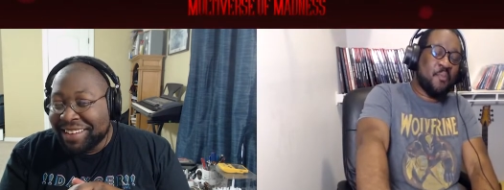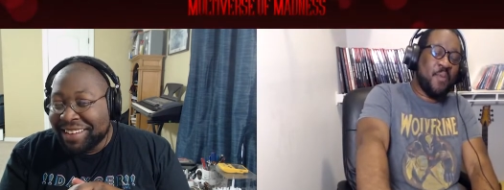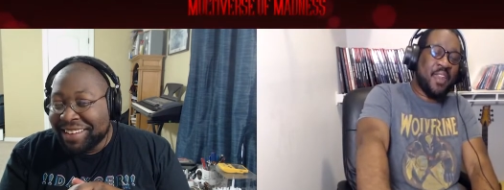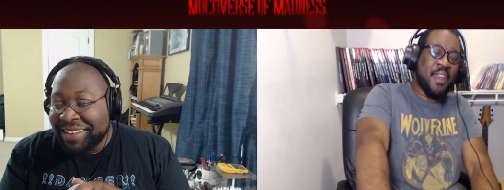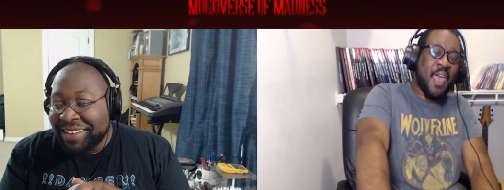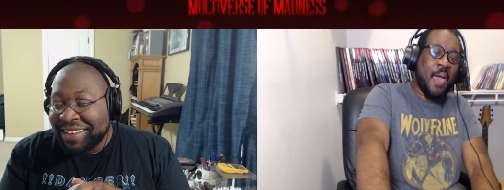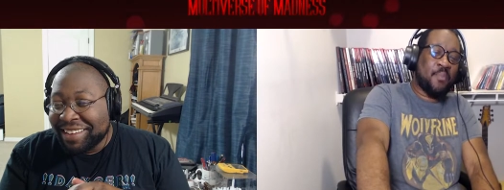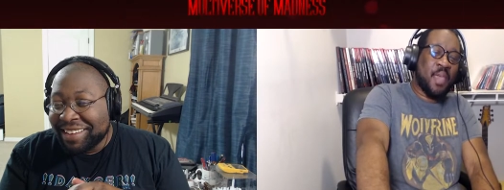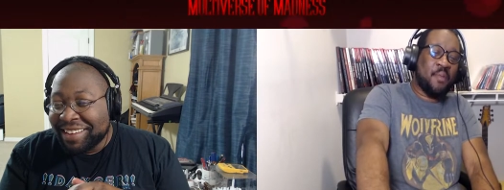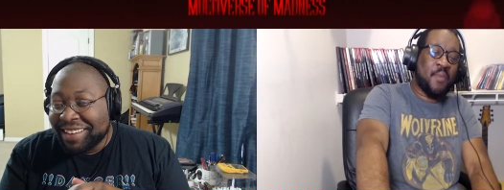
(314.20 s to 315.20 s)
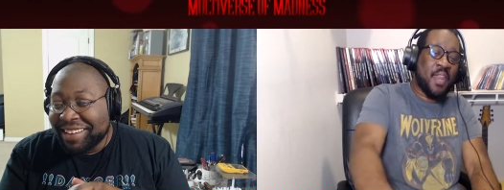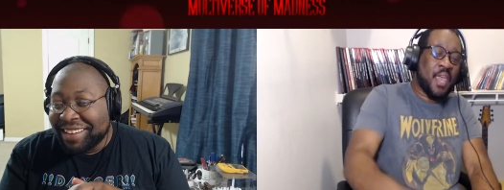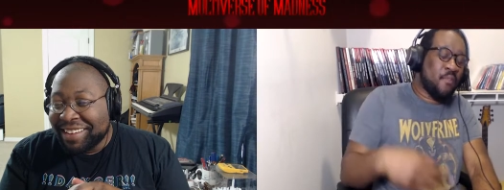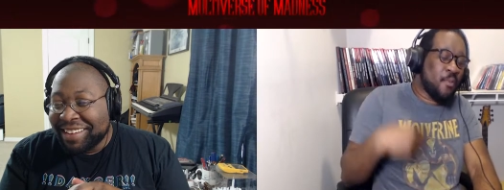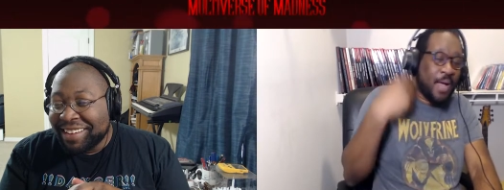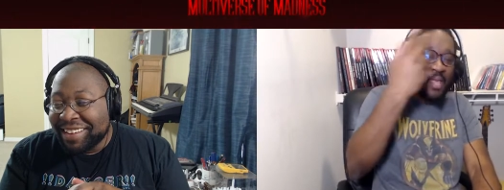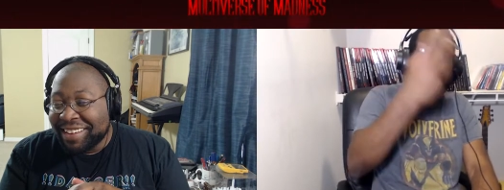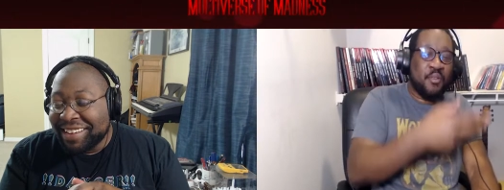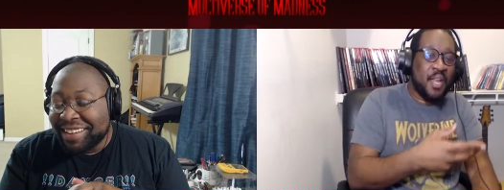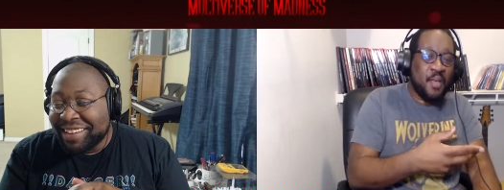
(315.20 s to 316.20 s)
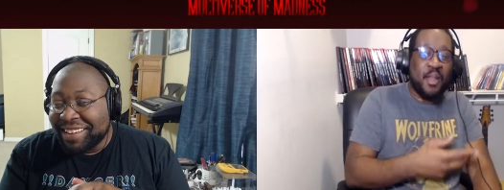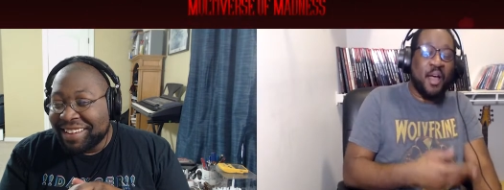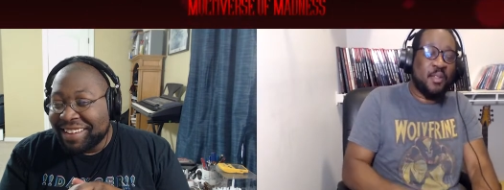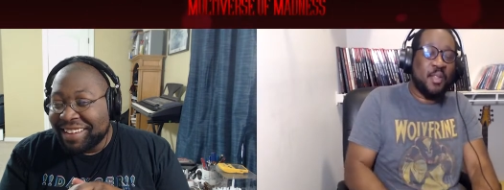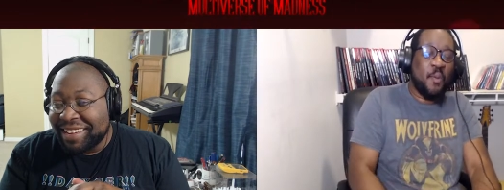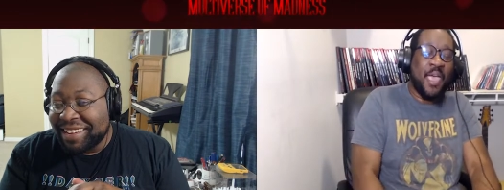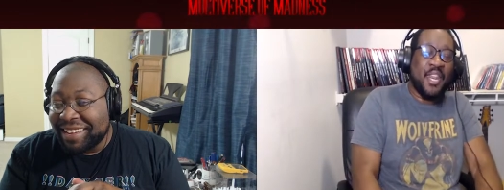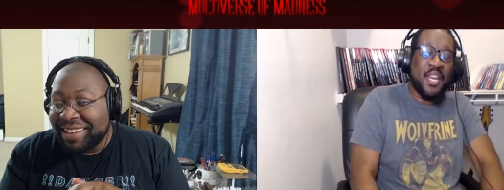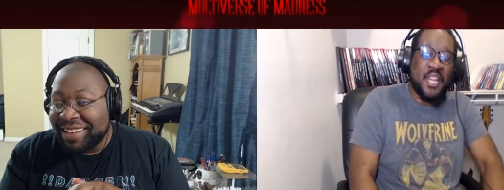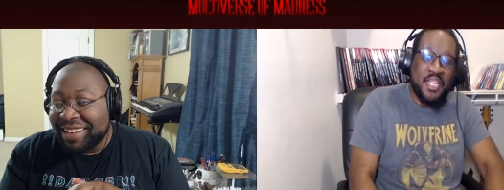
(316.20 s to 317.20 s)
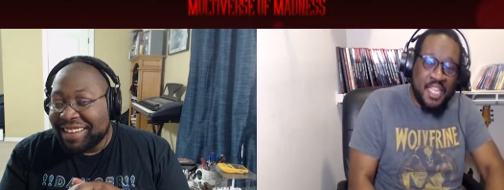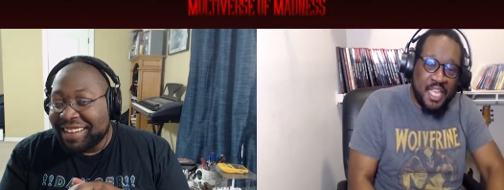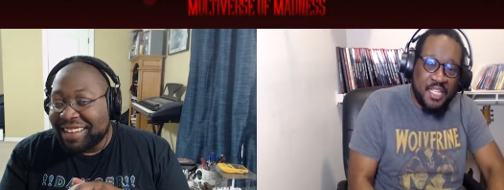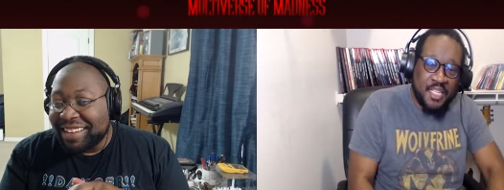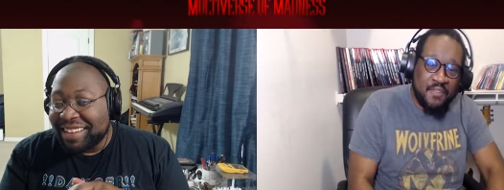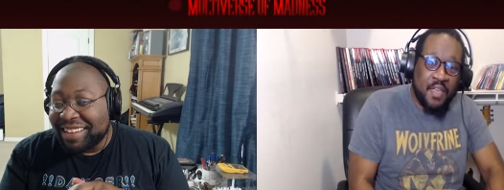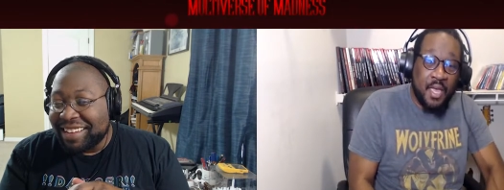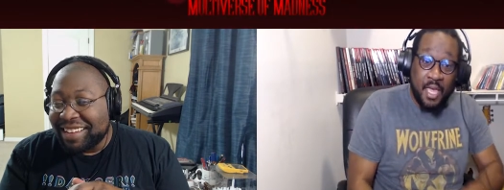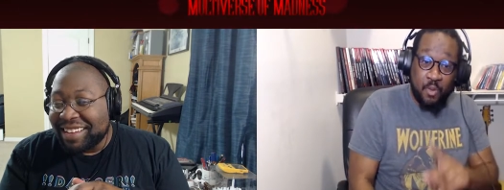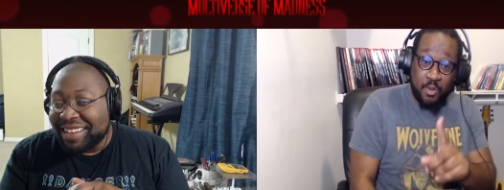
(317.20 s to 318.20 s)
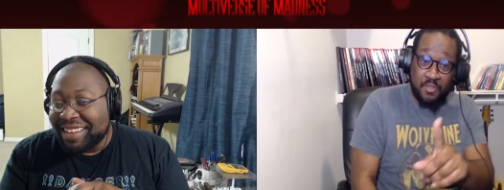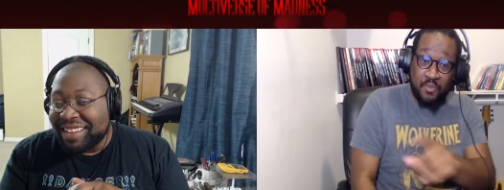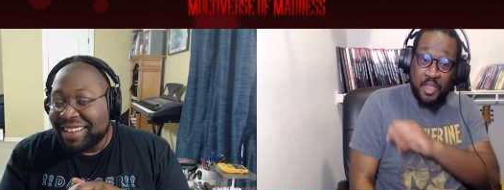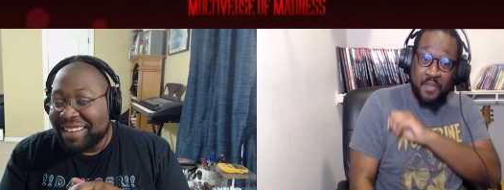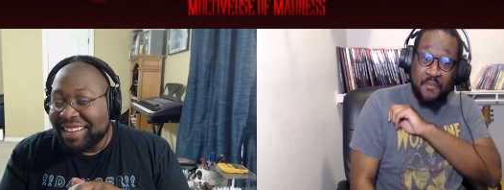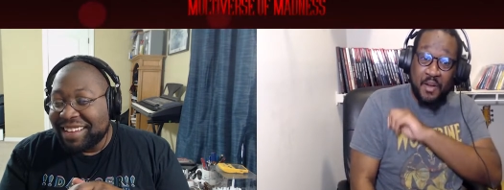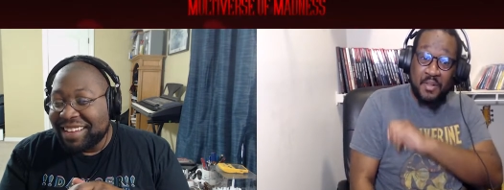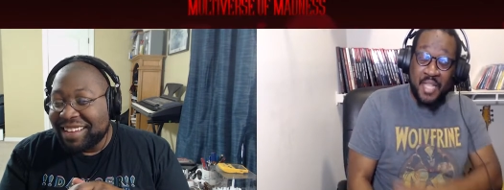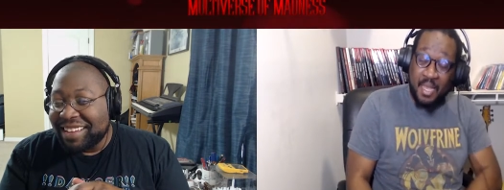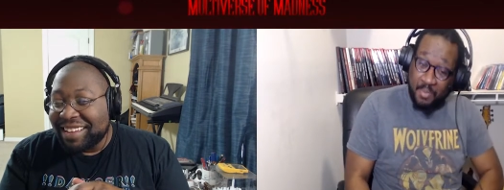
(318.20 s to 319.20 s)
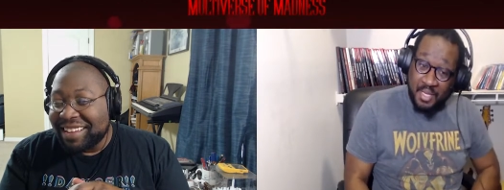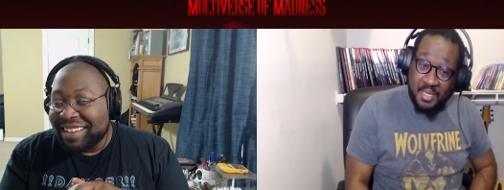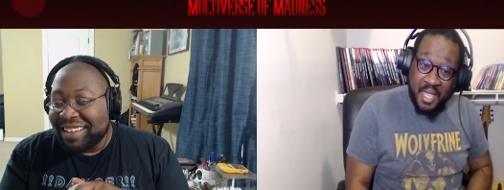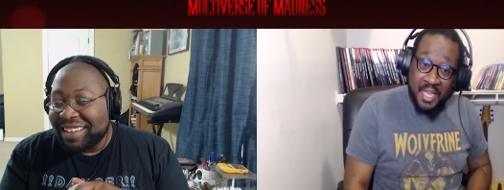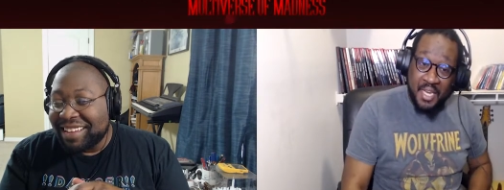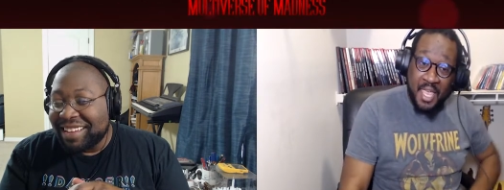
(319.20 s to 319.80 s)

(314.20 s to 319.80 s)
Speaker 1: made an app that made everybody pretty, but also made it addictive? It was free the first day, but the second day